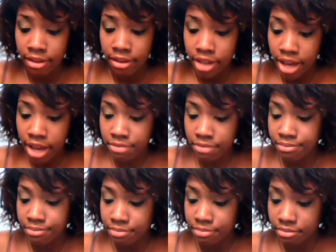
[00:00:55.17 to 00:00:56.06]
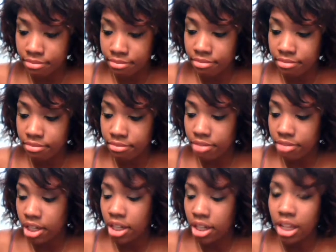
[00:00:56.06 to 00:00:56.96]
the
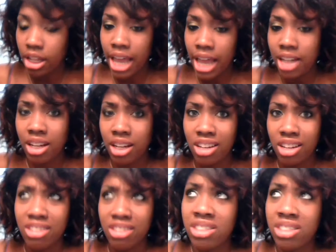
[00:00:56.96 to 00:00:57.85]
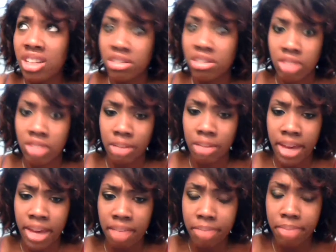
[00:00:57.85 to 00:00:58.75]
lighting here sucks really
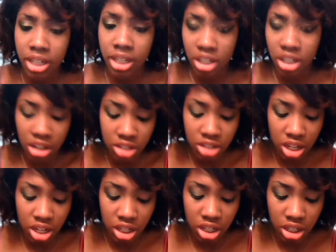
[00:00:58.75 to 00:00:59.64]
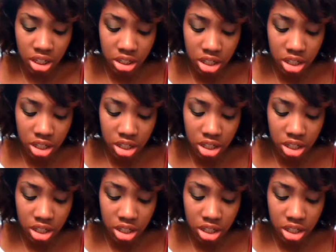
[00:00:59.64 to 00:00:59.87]
bad, but, you know, it's all good.